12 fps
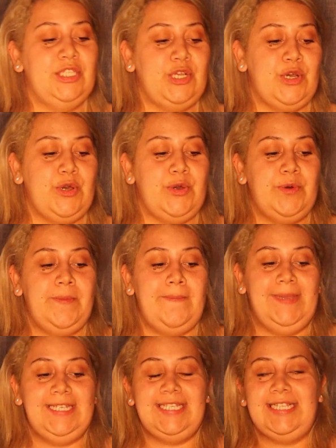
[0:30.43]
So
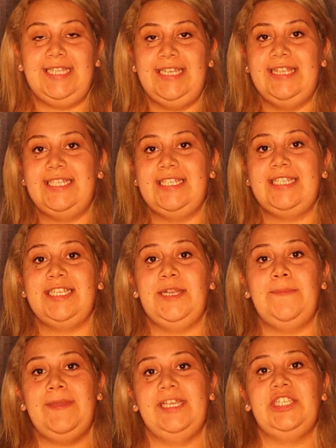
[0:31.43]
basically this is
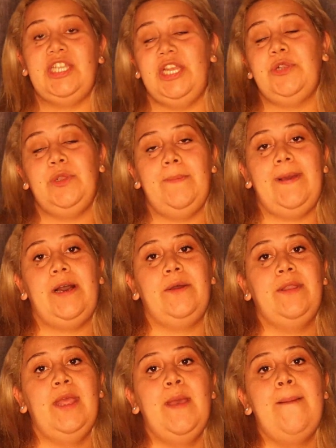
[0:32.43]
going to be a channel about